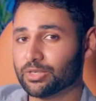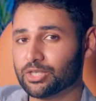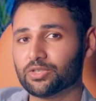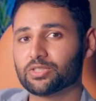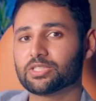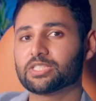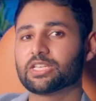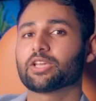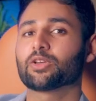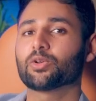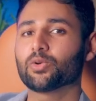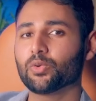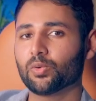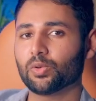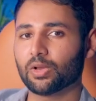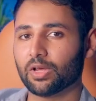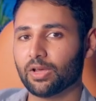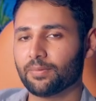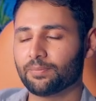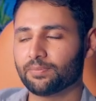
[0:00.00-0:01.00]
it should stay
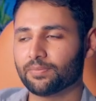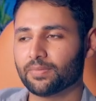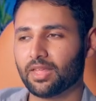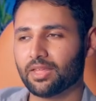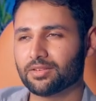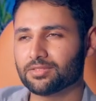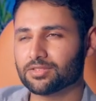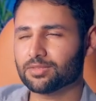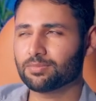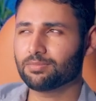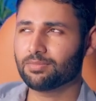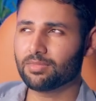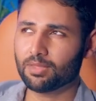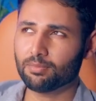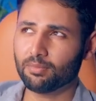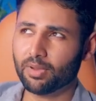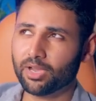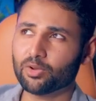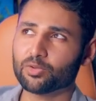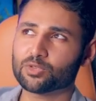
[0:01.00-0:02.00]
cooler, and there
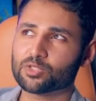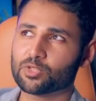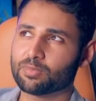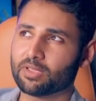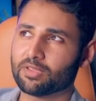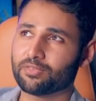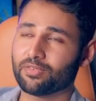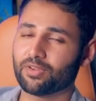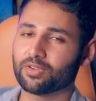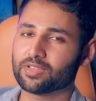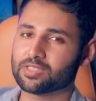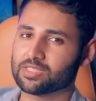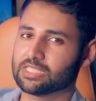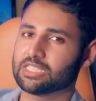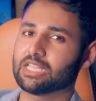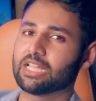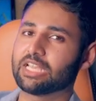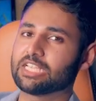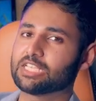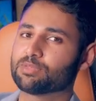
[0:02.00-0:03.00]
might also be a very
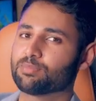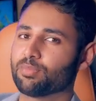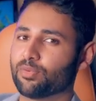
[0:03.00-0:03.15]
slight